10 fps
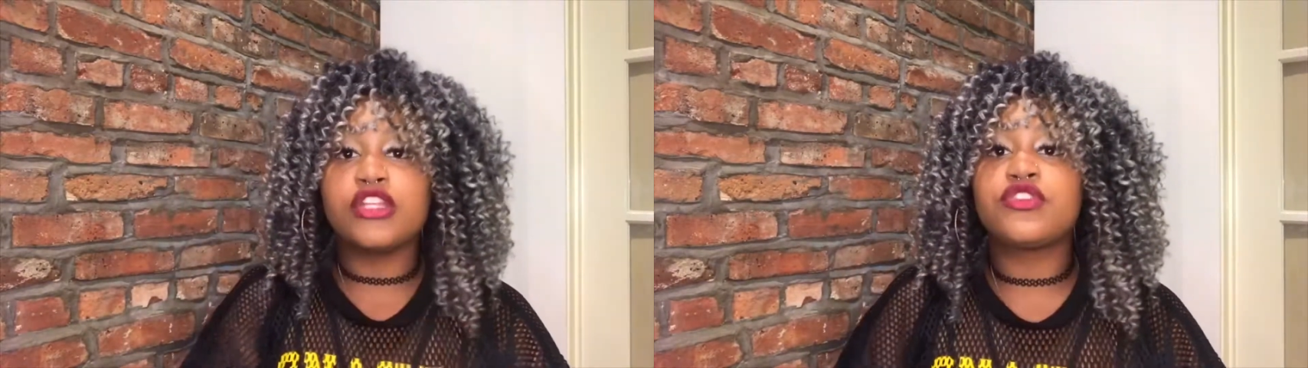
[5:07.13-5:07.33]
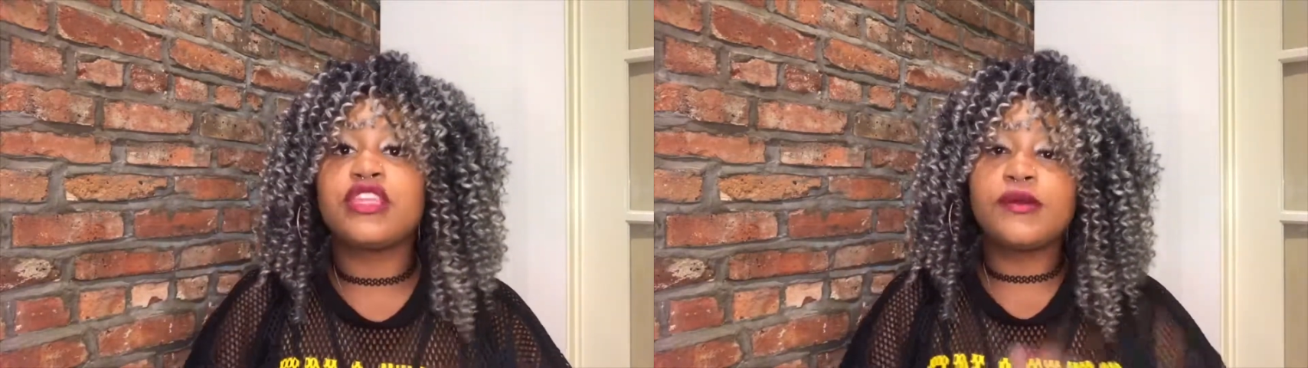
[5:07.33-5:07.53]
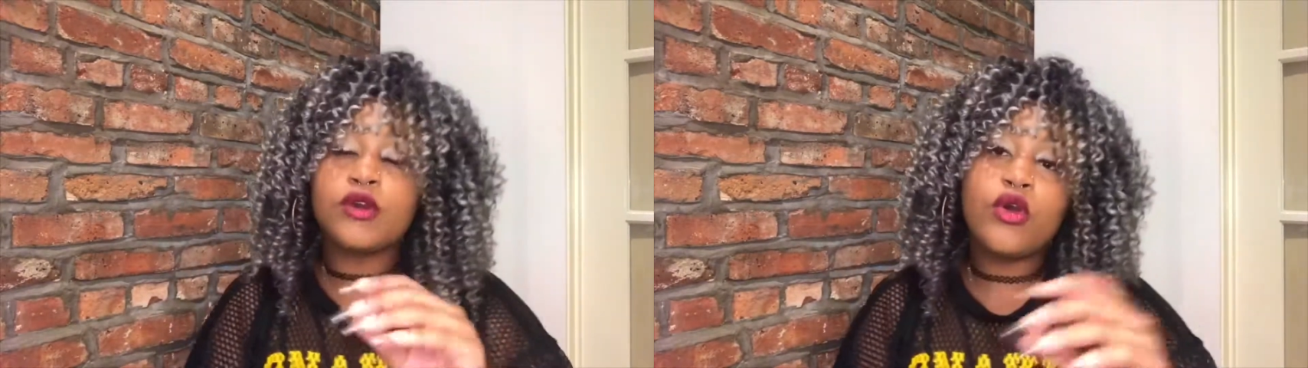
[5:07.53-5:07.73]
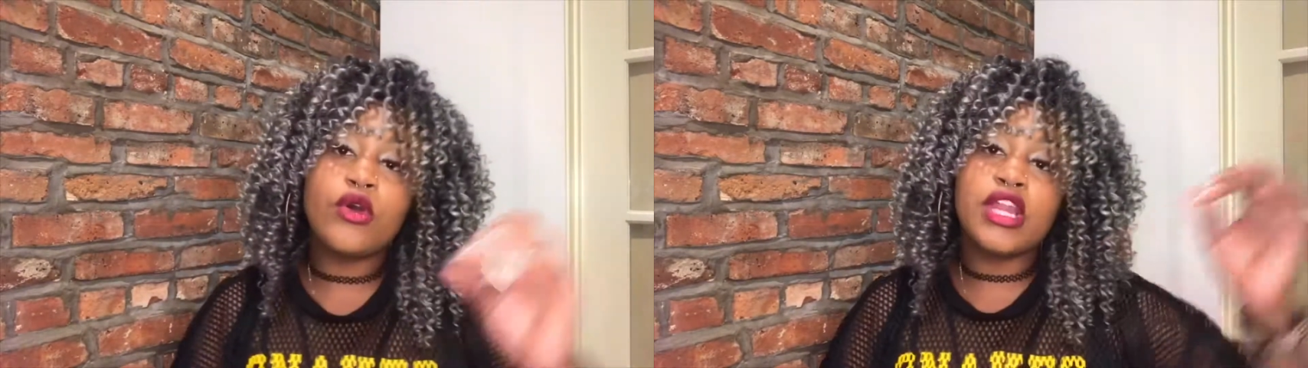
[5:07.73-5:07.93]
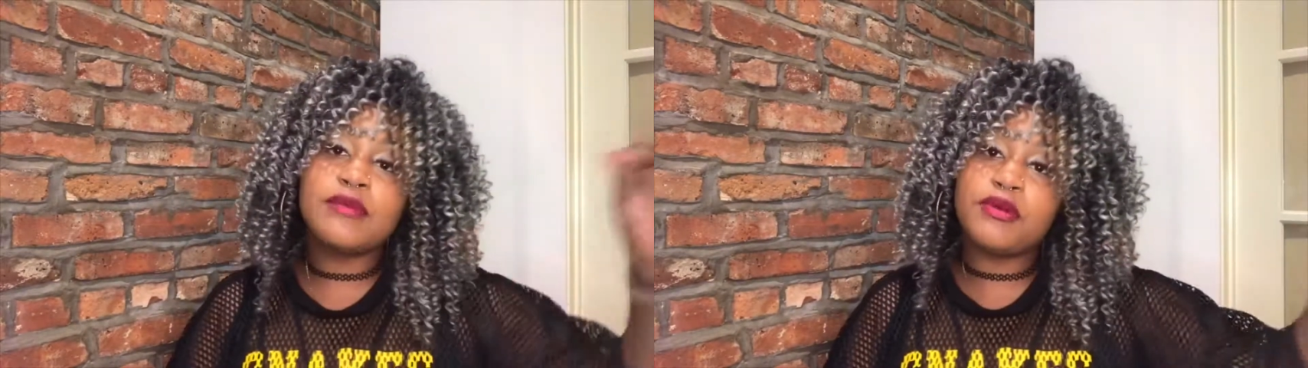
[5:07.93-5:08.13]
So they
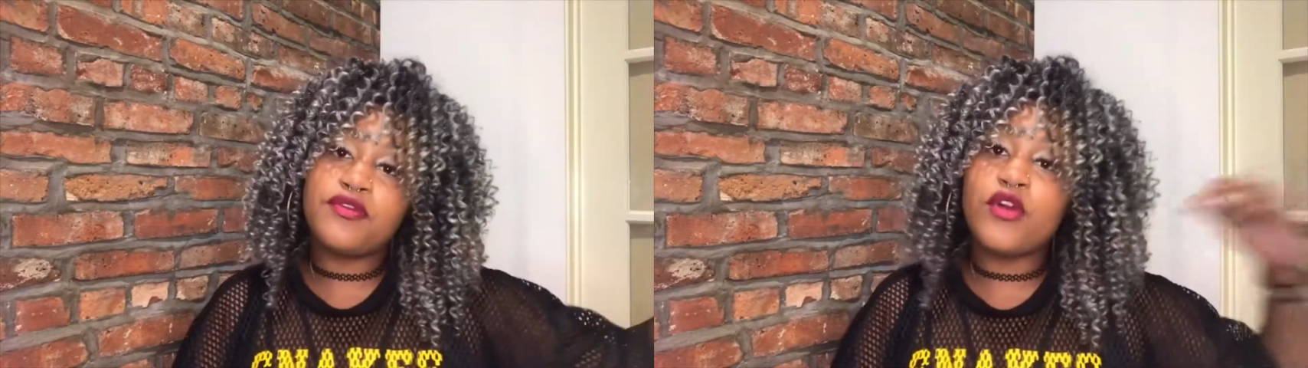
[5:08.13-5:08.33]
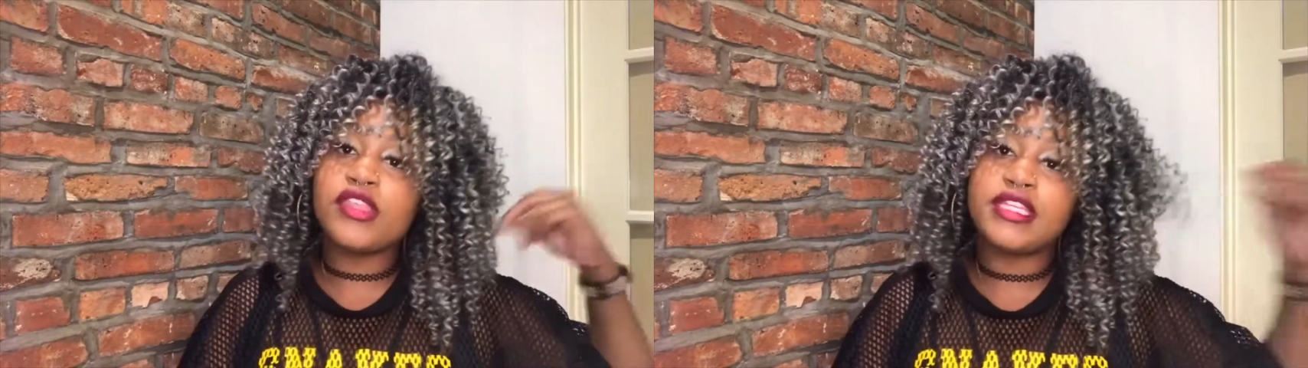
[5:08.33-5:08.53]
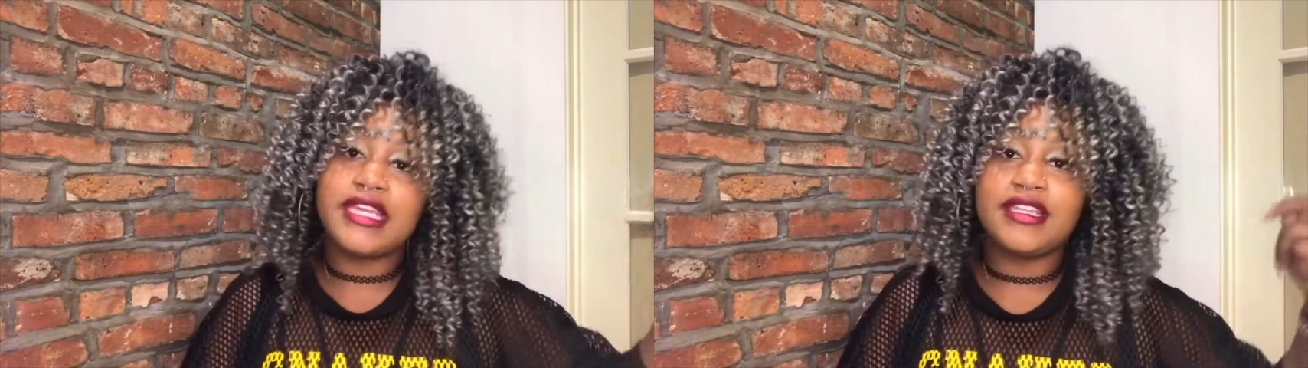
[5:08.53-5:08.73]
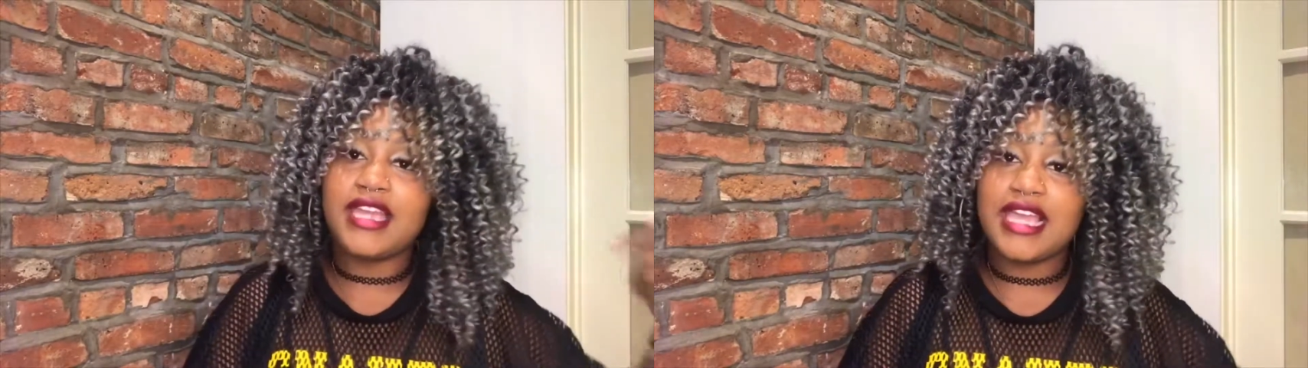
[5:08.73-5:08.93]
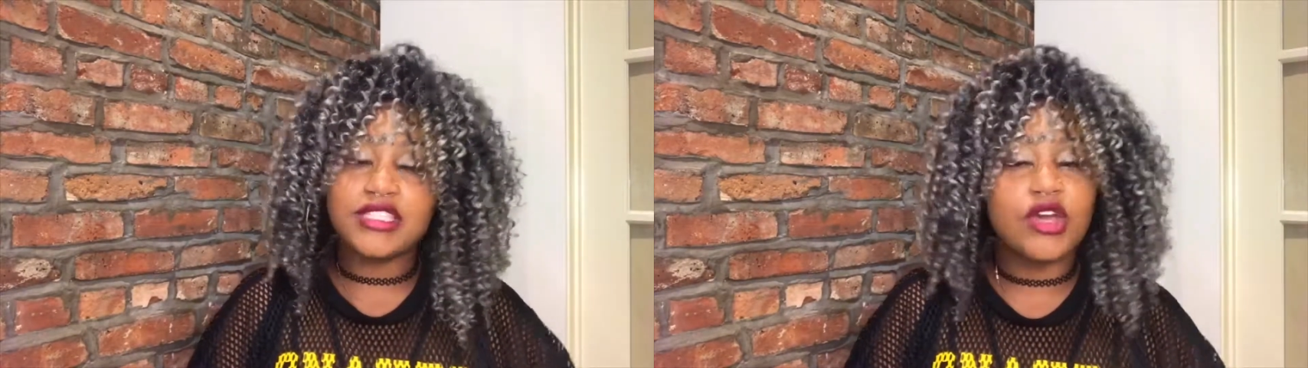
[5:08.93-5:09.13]
record before the day that it
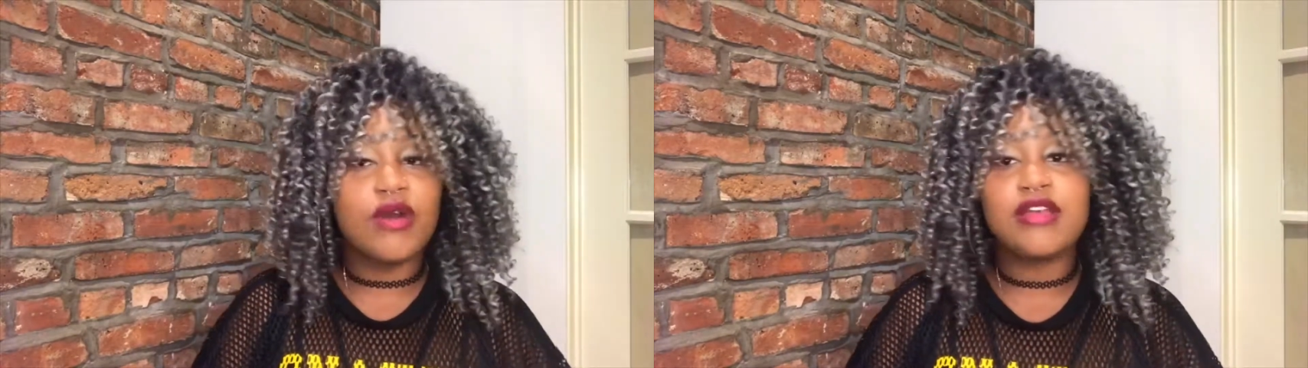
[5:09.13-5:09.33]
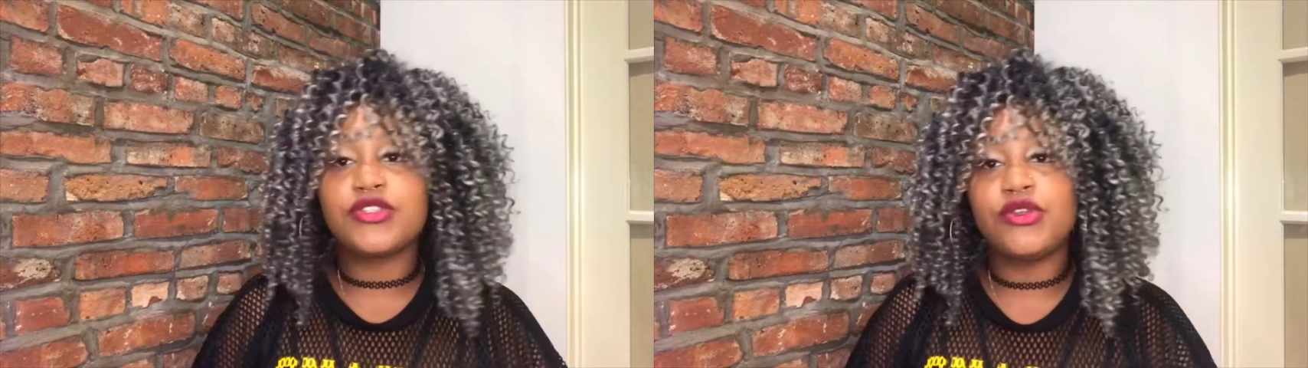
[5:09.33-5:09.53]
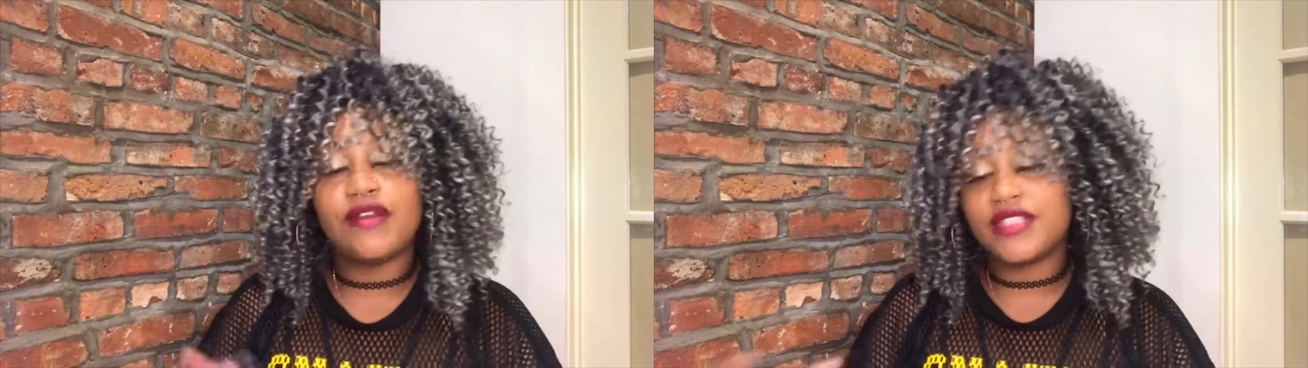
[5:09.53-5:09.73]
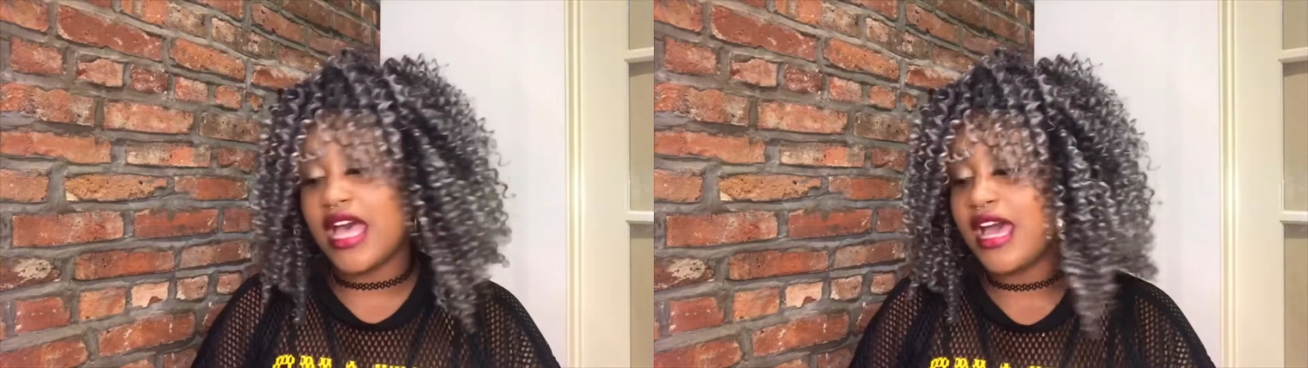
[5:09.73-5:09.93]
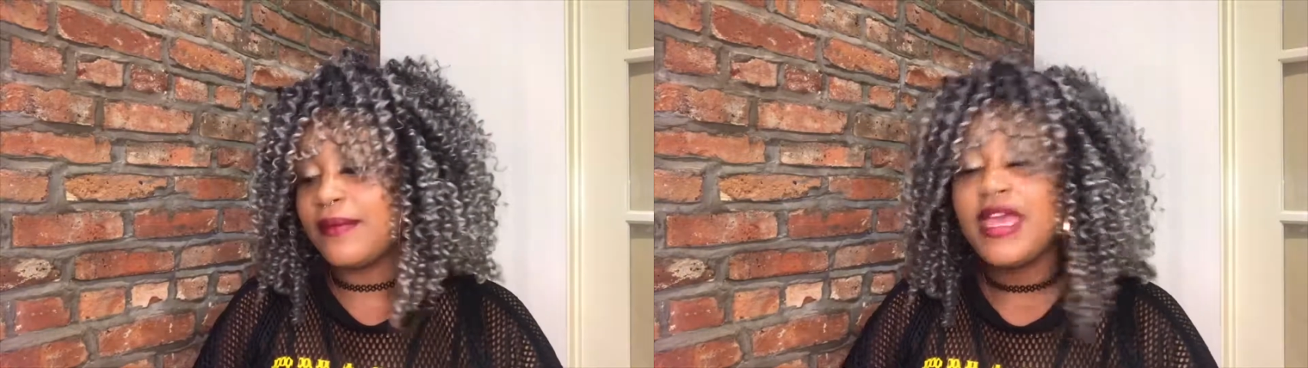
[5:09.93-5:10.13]
has to go out so you have
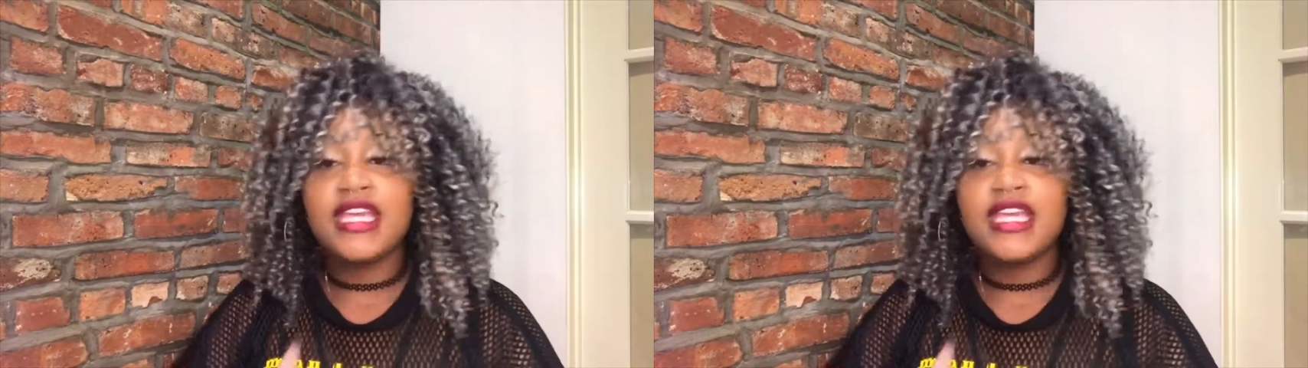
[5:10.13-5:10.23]
time.